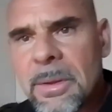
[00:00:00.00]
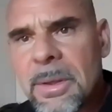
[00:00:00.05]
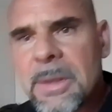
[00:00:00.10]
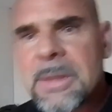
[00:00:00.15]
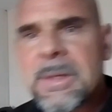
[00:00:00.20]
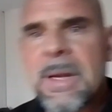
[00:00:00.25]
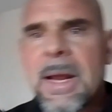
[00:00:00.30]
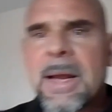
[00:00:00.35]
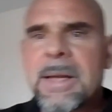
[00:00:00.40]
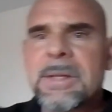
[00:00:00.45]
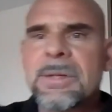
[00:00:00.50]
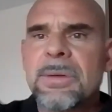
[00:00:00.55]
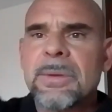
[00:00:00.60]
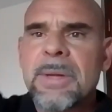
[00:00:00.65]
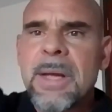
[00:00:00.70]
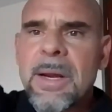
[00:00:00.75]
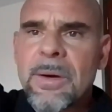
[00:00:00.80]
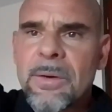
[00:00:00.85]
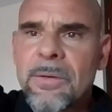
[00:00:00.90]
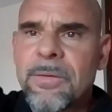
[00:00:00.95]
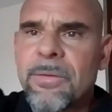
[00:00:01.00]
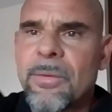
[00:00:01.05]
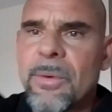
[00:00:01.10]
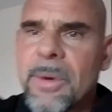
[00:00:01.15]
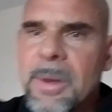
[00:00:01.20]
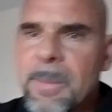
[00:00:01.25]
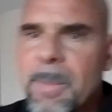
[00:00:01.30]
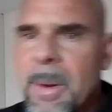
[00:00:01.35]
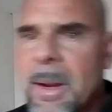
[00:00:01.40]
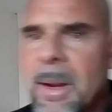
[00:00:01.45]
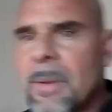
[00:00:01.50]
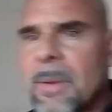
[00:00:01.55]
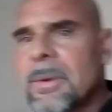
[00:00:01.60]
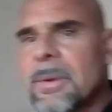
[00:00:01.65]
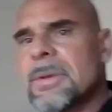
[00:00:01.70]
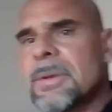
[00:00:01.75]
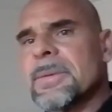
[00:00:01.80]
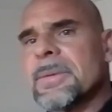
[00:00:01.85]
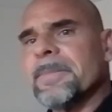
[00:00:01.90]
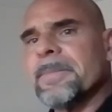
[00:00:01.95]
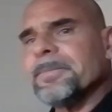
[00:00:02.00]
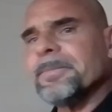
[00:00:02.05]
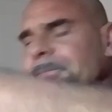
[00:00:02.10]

these isolateral 40 pounders.